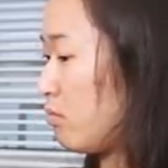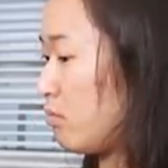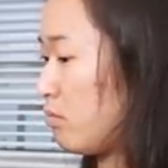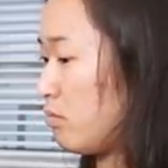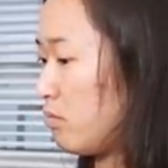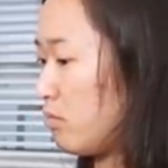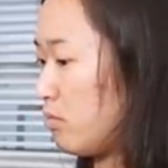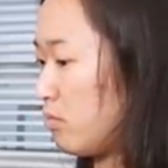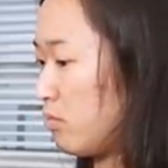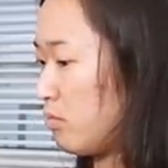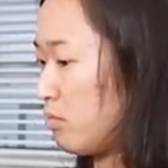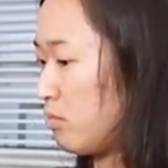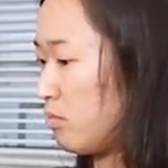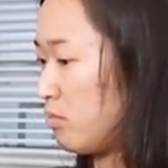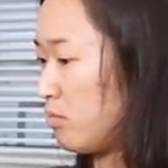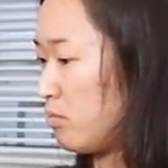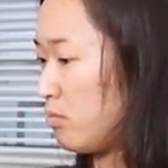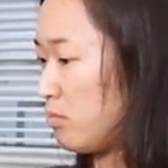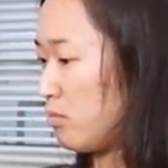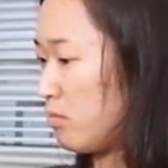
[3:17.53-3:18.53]

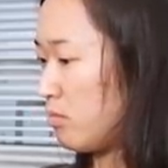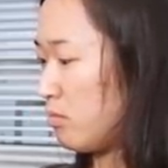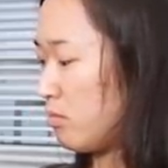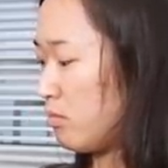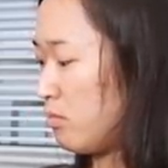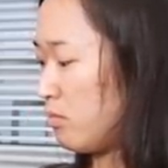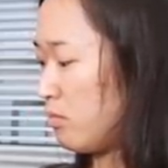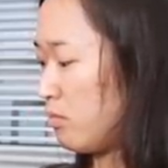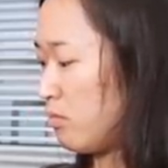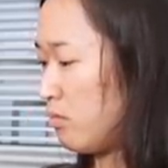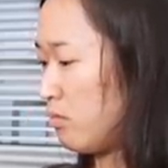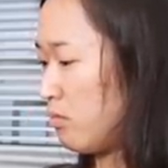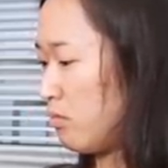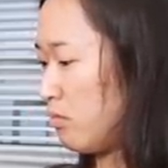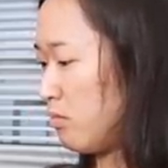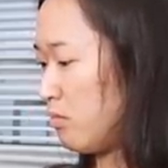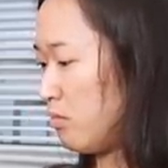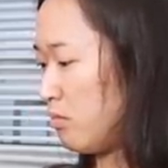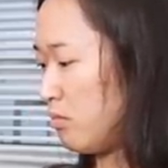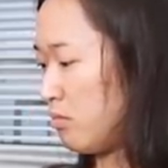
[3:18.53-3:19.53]

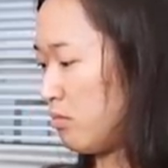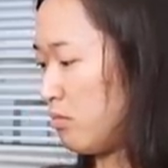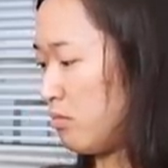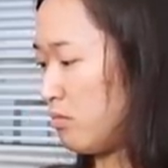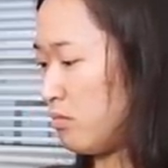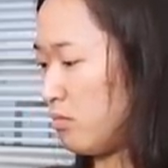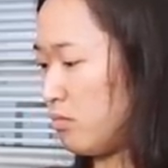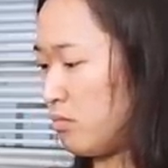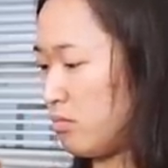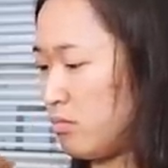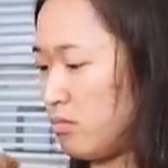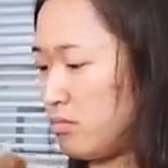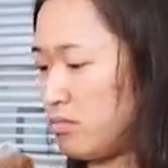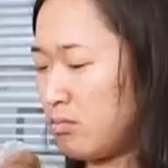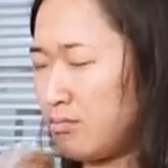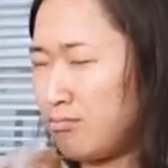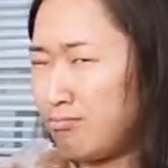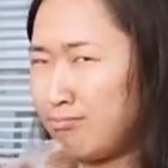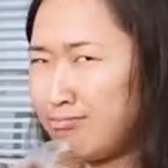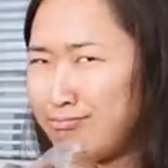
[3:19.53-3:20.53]

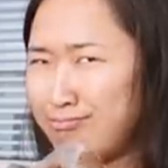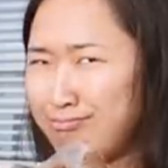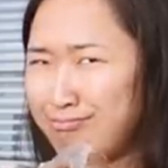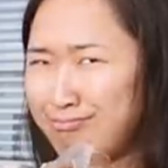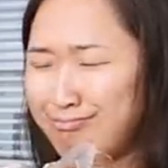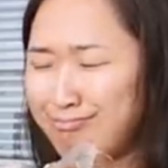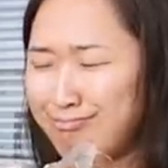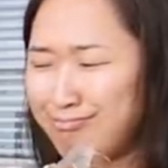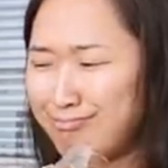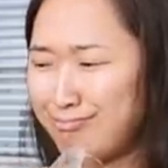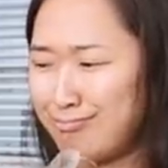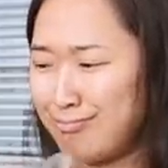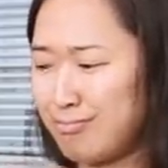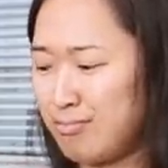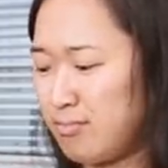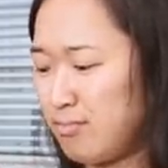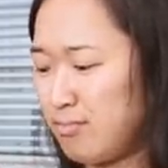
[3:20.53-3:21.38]
No words are spoken by the person on screen.